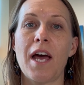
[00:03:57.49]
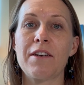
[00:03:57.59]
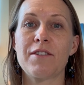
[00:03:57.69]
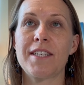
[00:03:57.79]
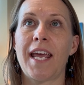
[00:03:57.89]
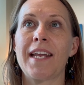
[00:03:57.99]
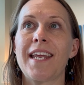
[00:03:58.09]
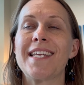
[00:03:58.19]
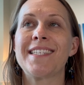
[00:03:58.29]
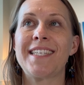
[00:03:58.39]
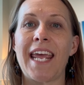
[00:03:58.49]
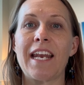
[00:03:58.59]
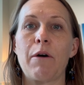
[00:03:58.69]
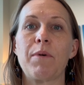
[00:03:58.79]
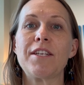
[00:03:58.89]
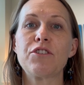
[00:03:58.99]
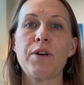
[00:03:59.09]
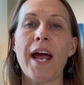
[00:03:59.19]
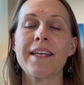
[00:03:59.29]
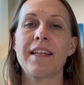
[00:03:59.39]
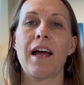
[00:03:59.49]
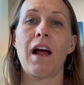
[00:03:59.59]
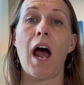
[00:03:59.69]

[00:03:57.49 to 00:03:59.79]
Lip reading: understand is data. We track that.